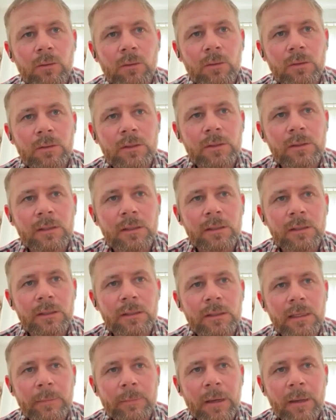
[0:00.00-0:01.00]
horses to
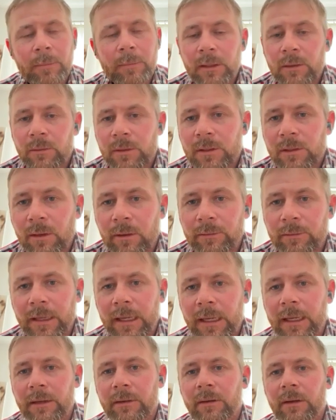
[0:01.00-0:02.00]
just step up into a soft
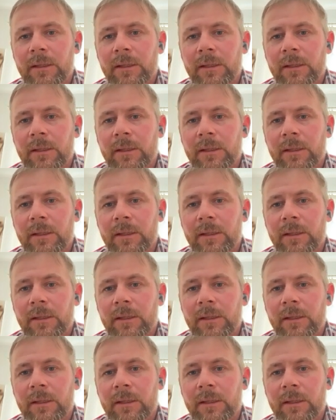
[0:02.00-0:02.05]
canter,